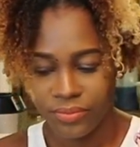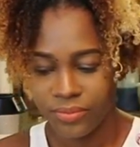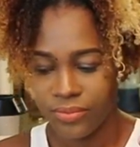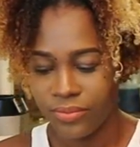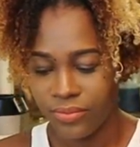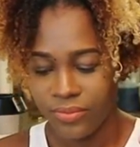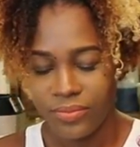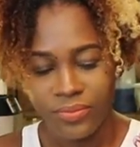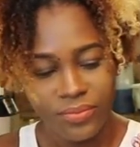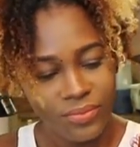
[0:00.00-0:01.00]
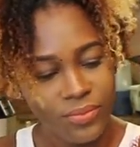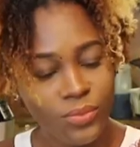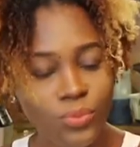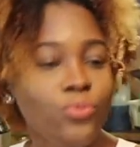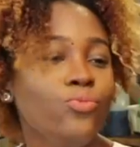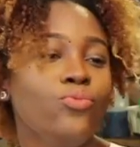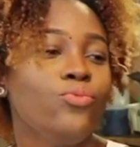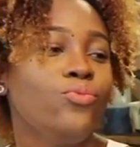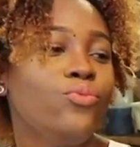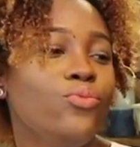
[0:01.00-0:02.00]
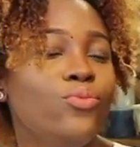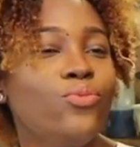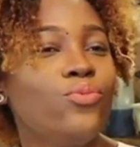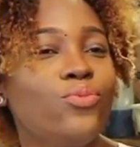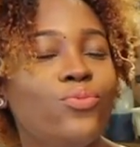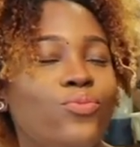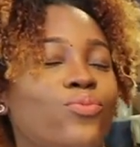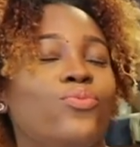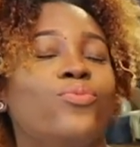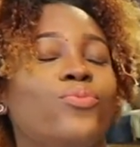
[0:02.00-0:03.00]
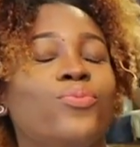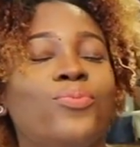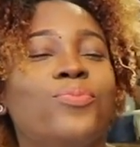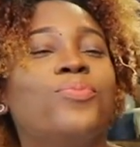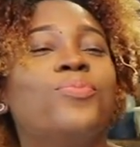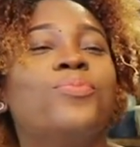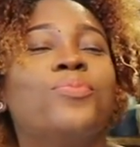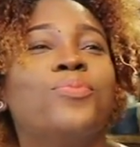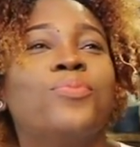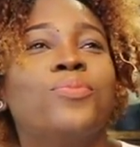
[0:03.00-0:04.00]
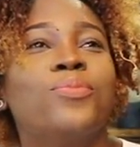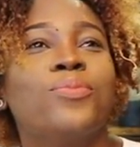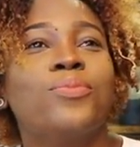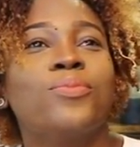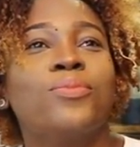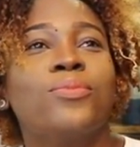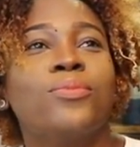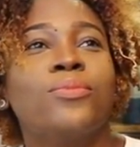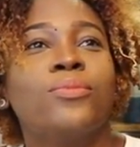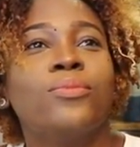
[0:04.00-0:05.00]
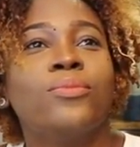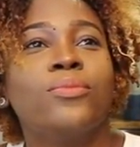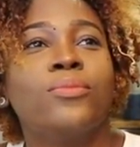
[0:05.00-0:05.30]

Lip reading: [no speech]